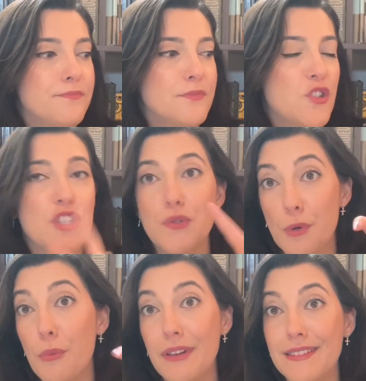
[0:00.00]
she's
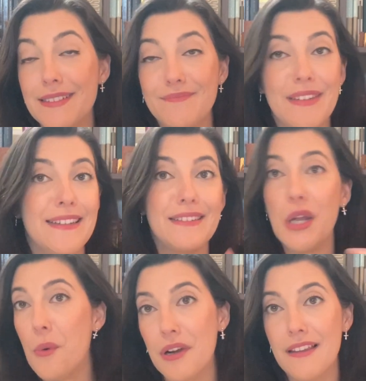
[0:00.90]
ruined and
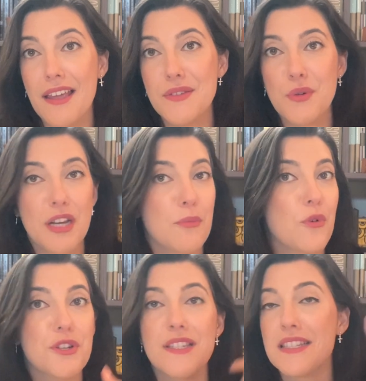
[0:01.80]
no one likes her
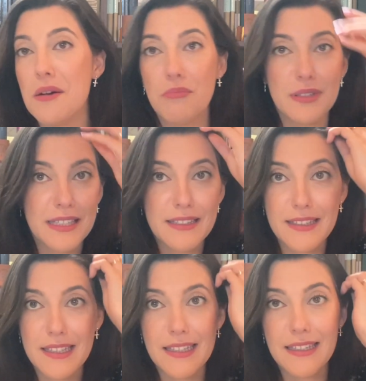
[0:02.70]
anymore. She's
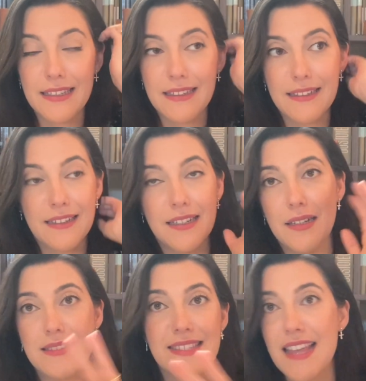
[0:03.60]
completely
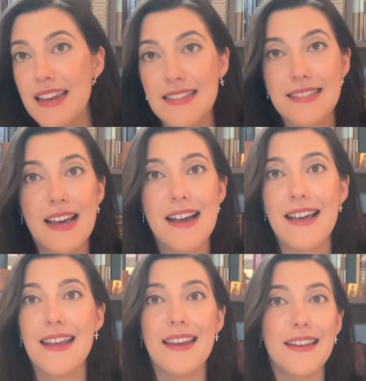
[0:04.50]
set
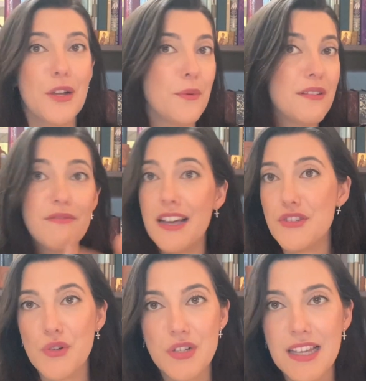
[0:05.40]
aside. No one
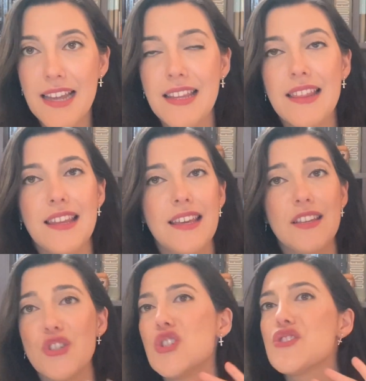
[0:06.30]
invites her to
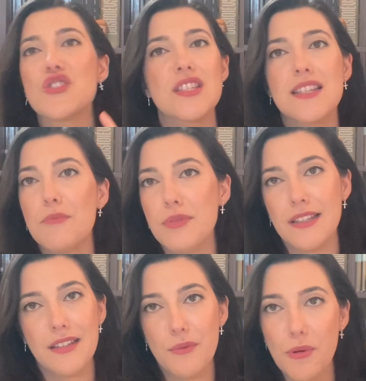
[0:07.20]
anything. She's just
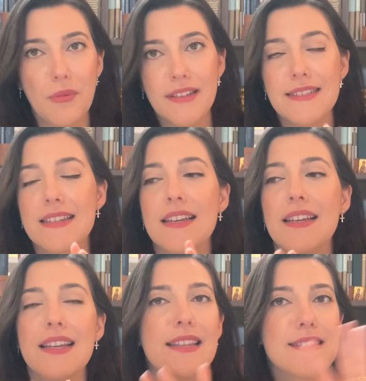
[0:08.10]
completely ruined
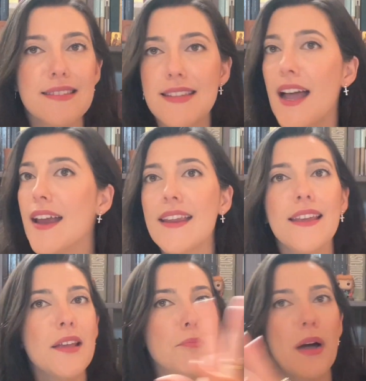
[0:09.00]
in
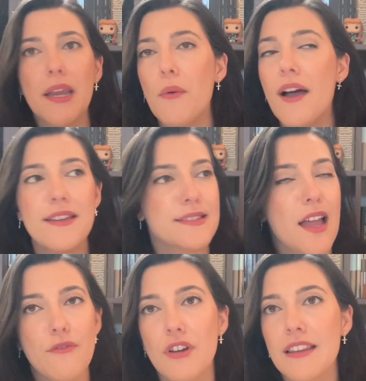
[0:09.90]
society, money-wise,
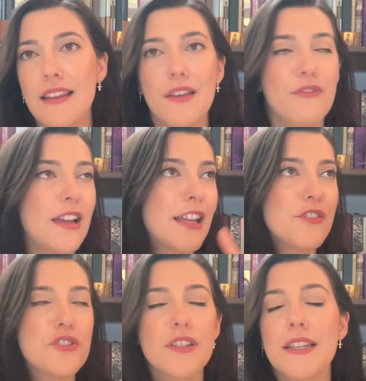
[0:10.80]
everything,
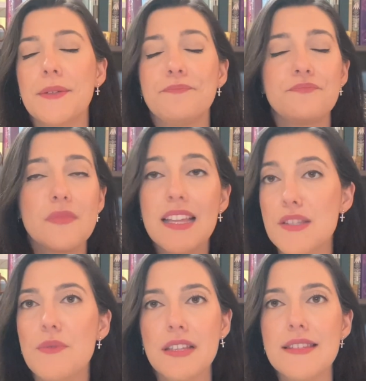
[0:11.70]
financially.
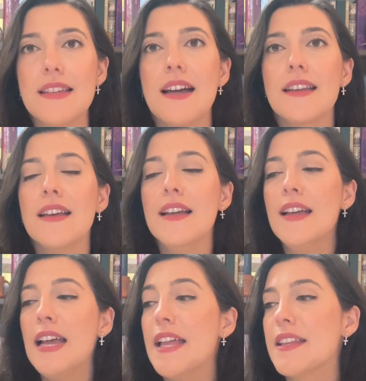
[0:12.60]
It's really sad.
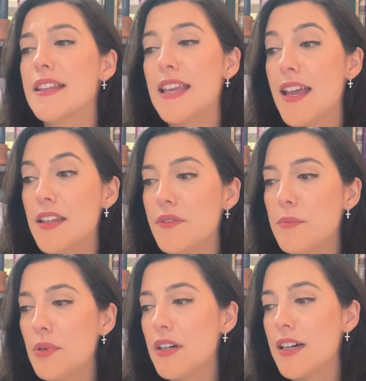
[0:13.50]
And then the end of the
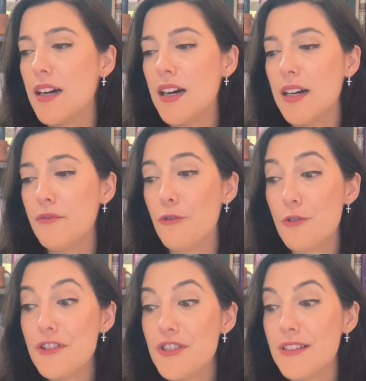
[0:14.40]
book,
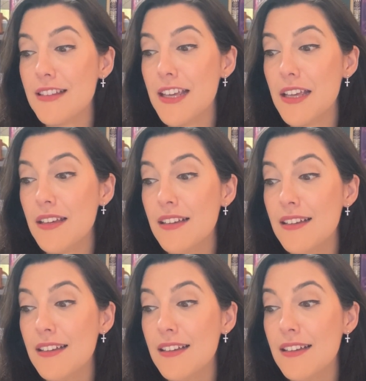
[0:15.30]
unfortunately,